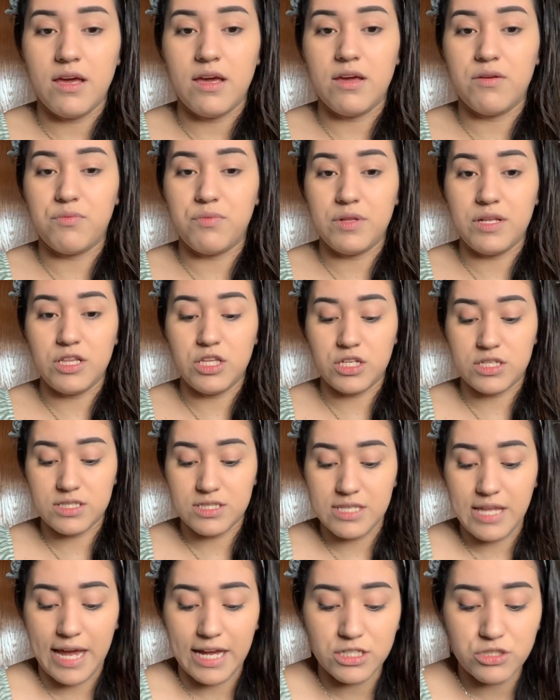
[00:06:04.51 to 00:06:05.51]
It really
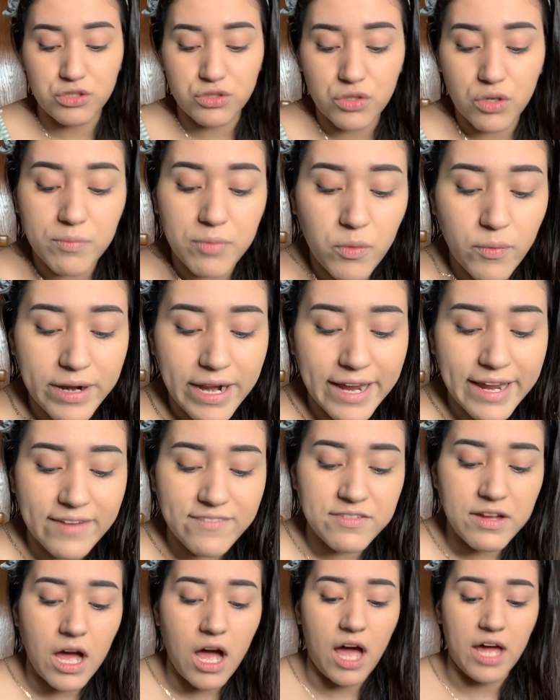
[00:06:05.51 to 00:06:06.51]
looks natural. But what I
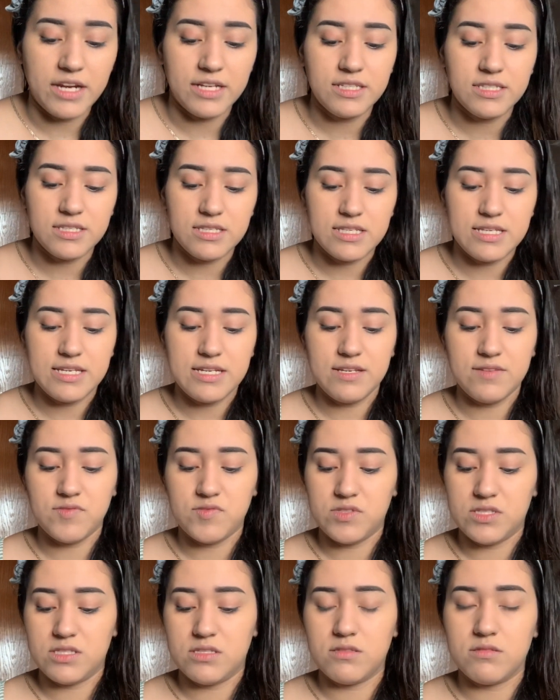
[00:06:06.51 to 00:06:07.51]
have honestly
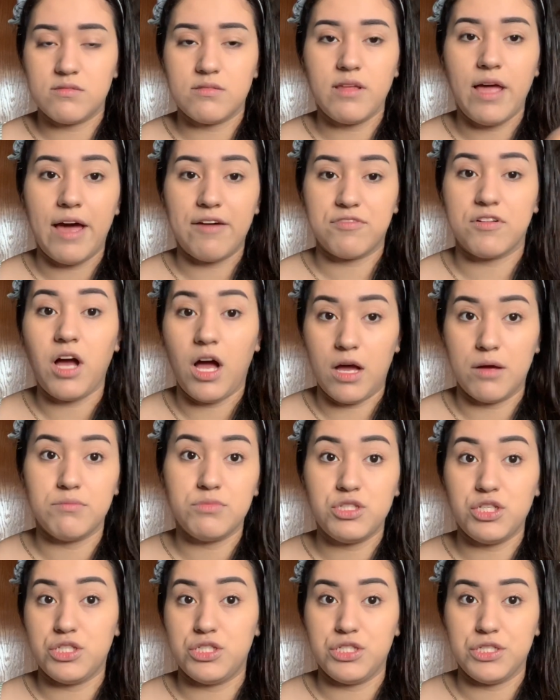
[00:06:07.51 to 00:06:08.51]
have come
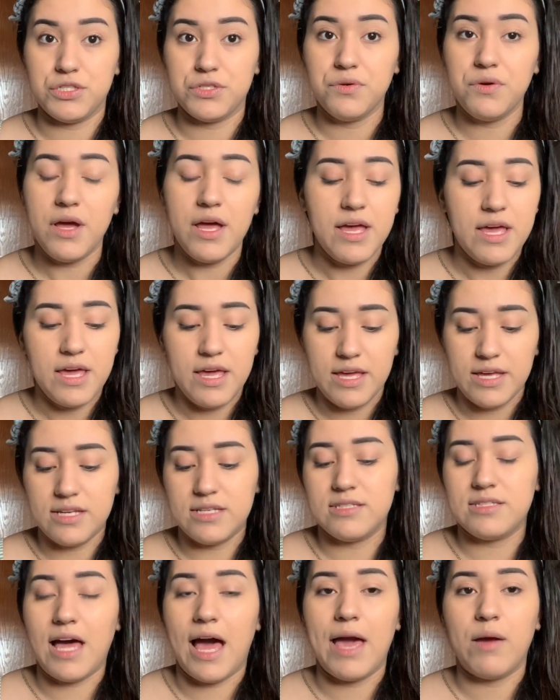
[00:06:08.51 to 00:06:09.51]
to do
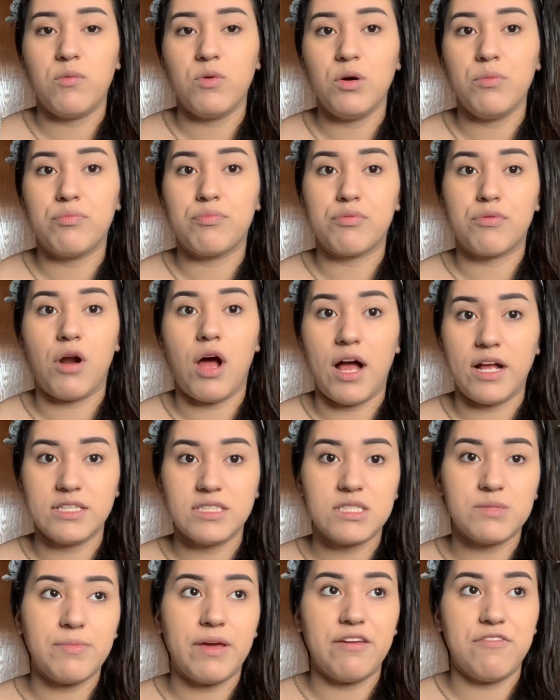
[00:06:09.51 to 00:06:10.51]
is I will
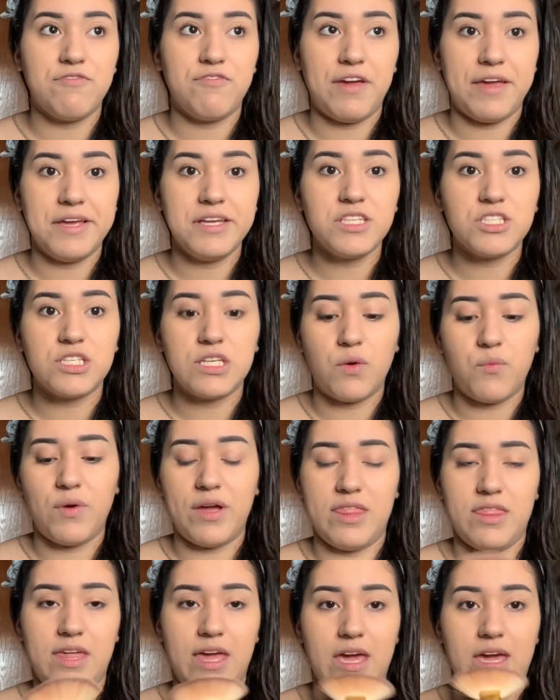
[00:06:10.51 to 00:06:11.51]
bronze my face
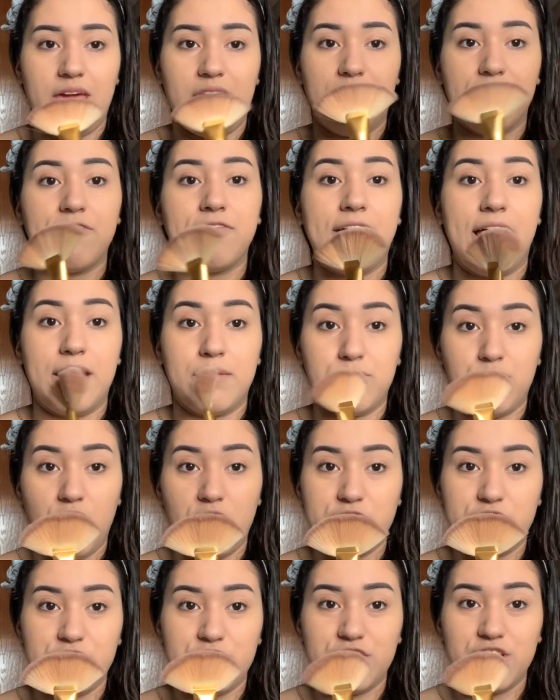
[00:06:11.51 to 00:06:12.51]
with a fan
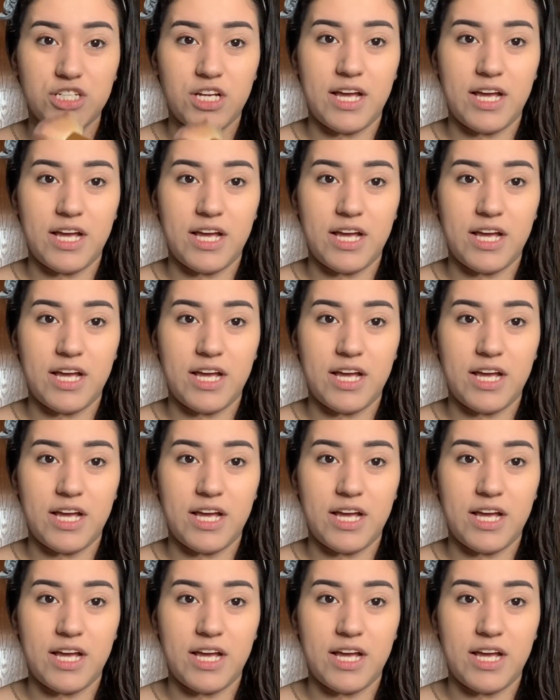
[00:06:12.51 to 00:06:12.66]
brush.